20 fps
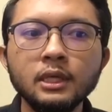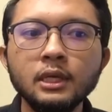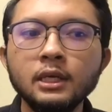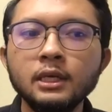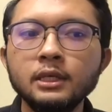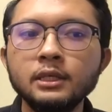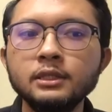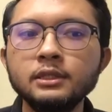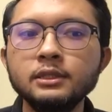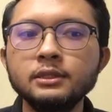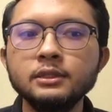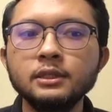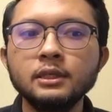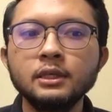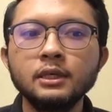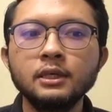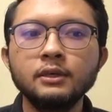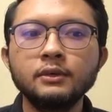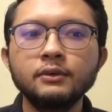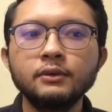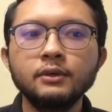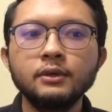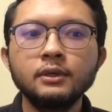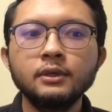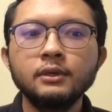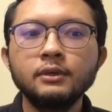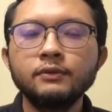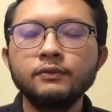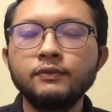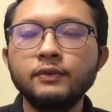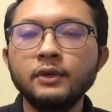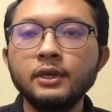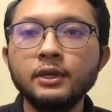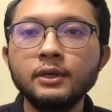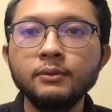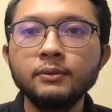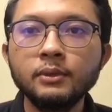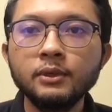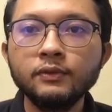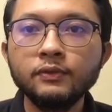is
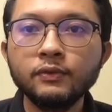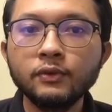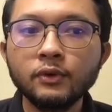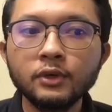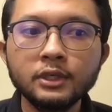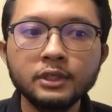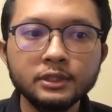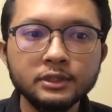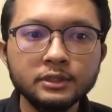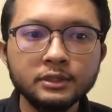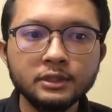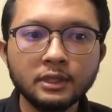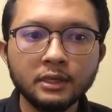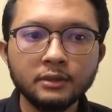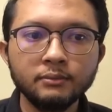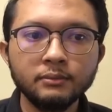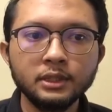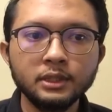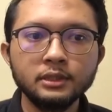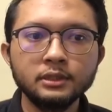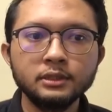variable for each segment.